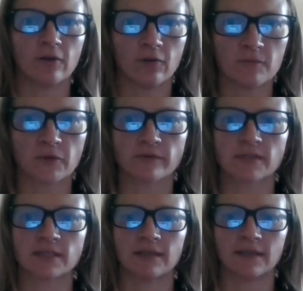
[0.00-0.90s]

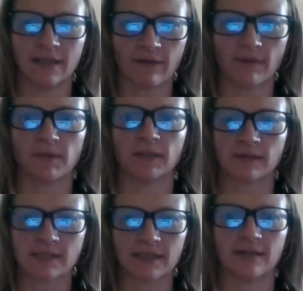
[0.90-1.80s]
almost gave up on
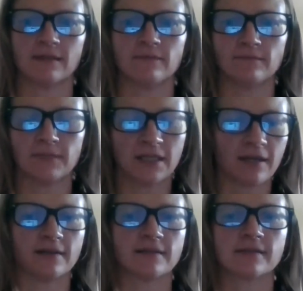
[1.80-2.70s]
this thing
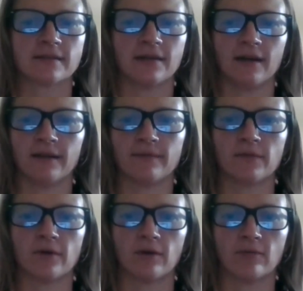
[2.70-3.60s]
because
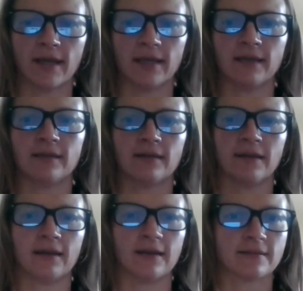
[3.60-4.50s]
I'm away
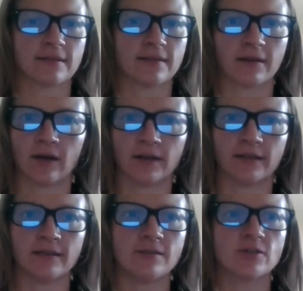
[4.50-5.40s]
at the
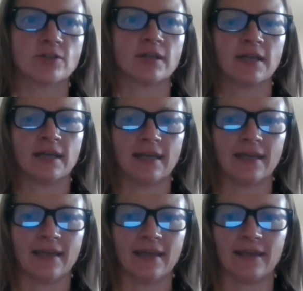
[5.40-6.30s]
cottage
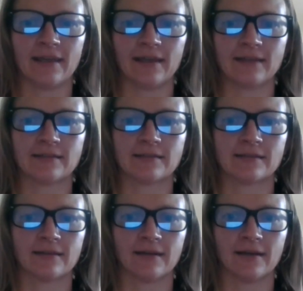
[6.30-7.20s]
and
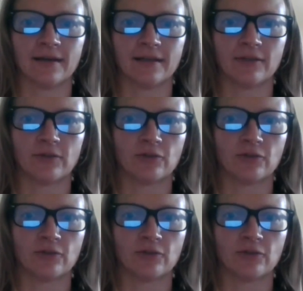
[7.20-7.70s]
I,